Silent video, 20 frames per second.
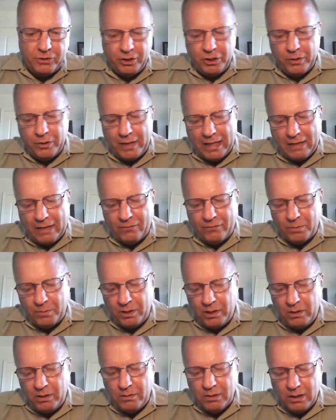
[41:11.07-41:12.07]
So you have
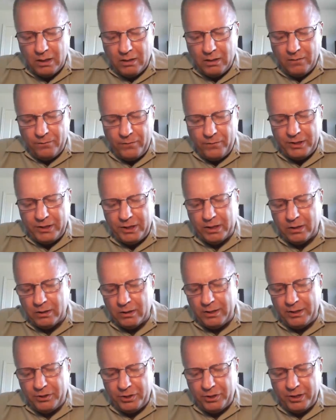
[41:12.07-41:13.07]
to be
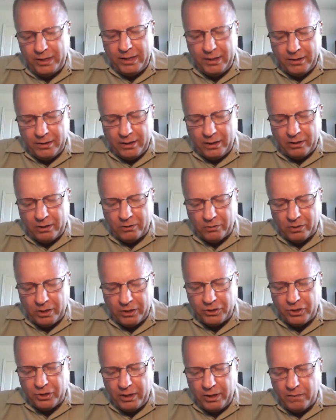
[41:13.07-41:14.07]
physically sitting there
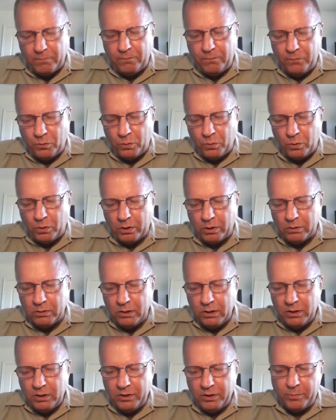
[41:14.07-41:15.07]
listening
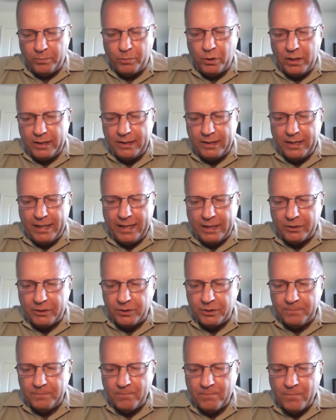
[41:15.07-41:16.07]
for the
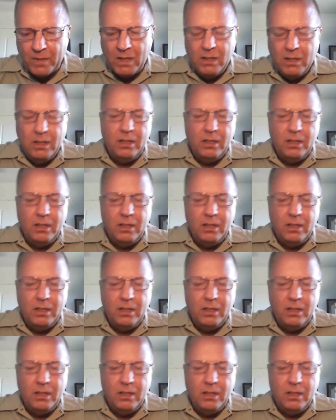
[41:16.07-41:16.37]
broadcast,